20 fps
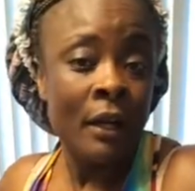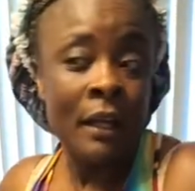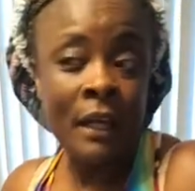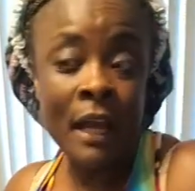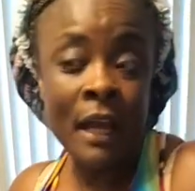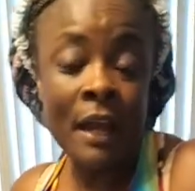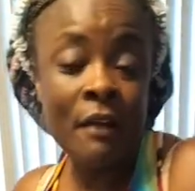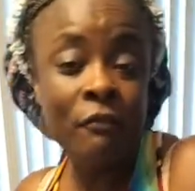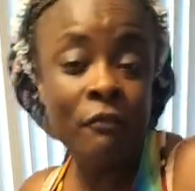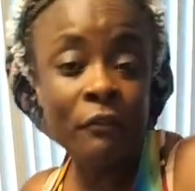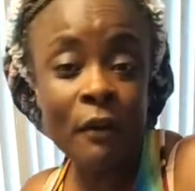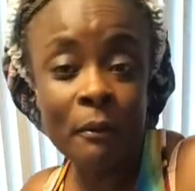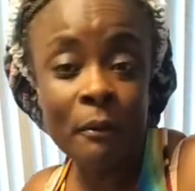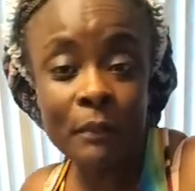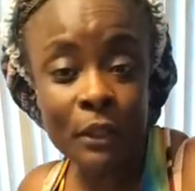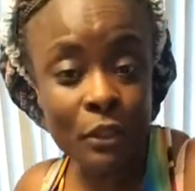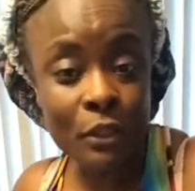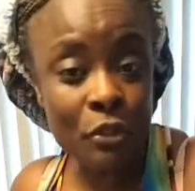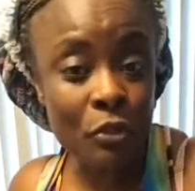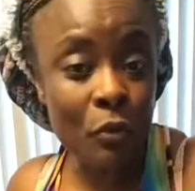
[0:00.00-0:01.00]
came from
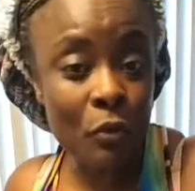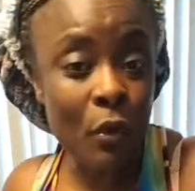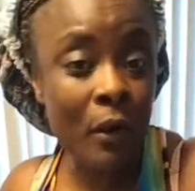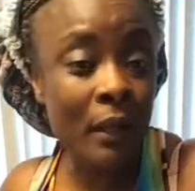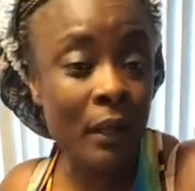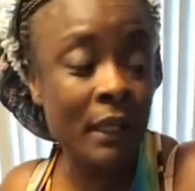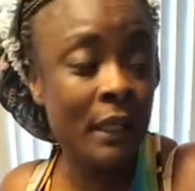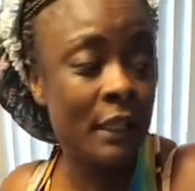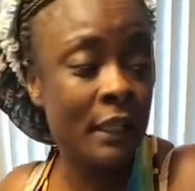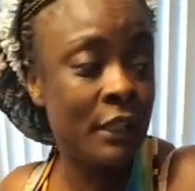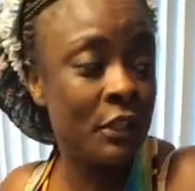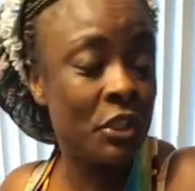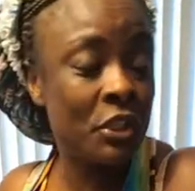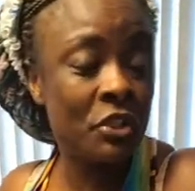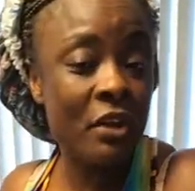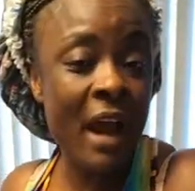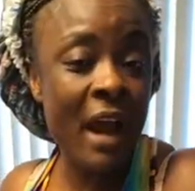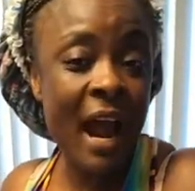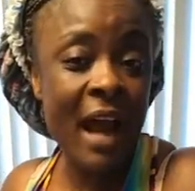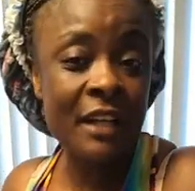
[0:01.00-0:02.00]
the toilet, the
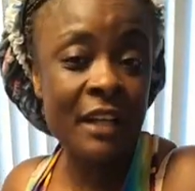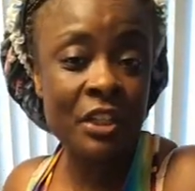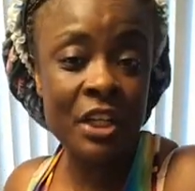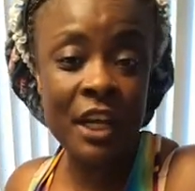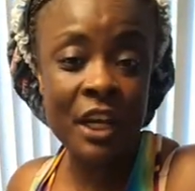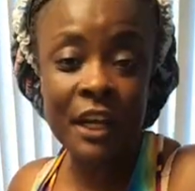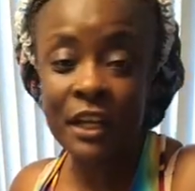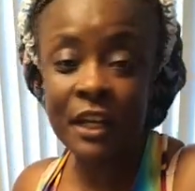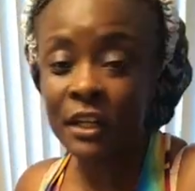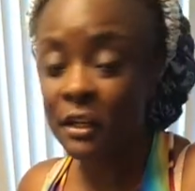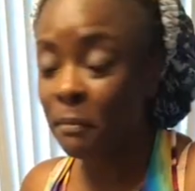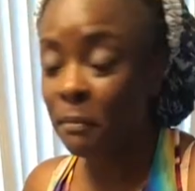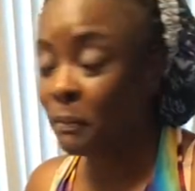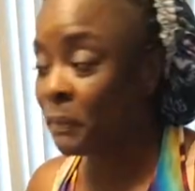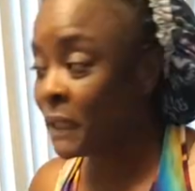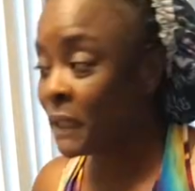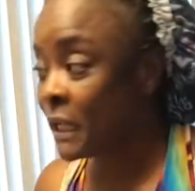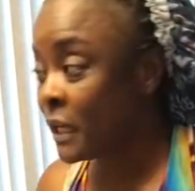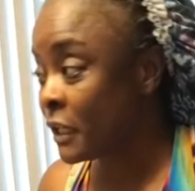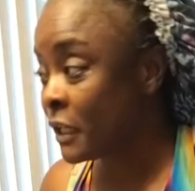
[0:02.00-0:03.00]
trash can, the
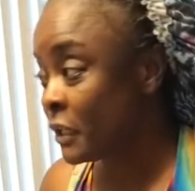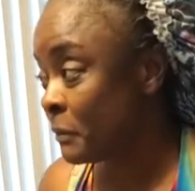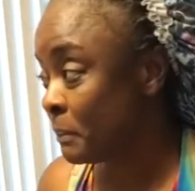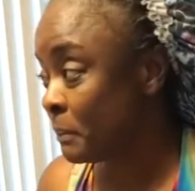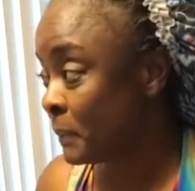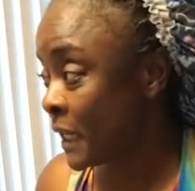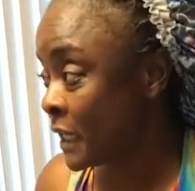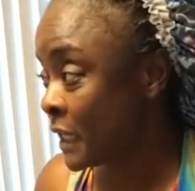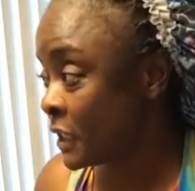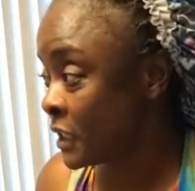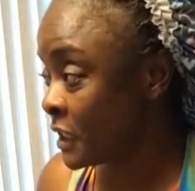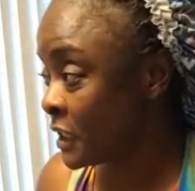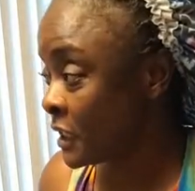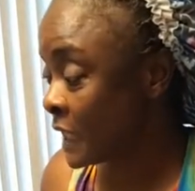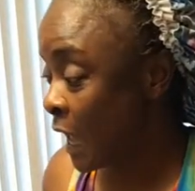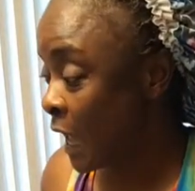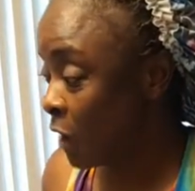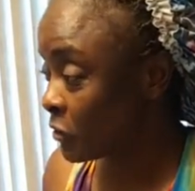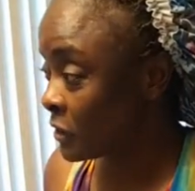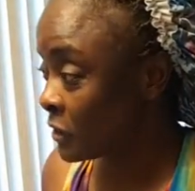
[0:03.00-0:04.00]
blood, the benches
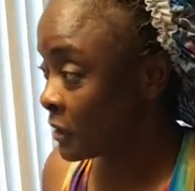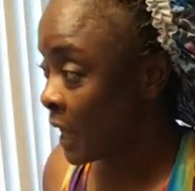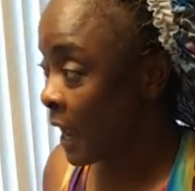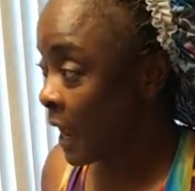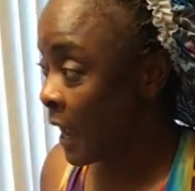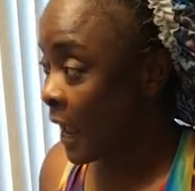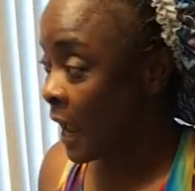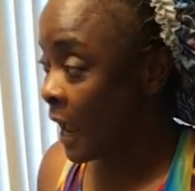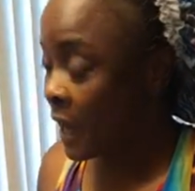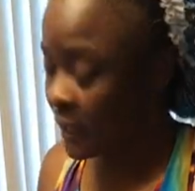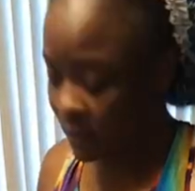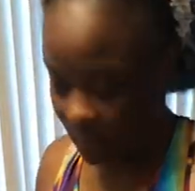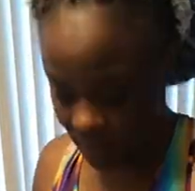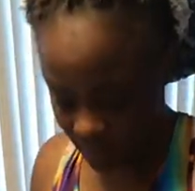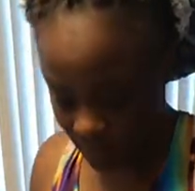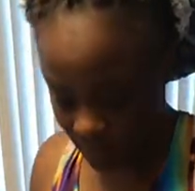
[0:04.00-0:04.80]
outside.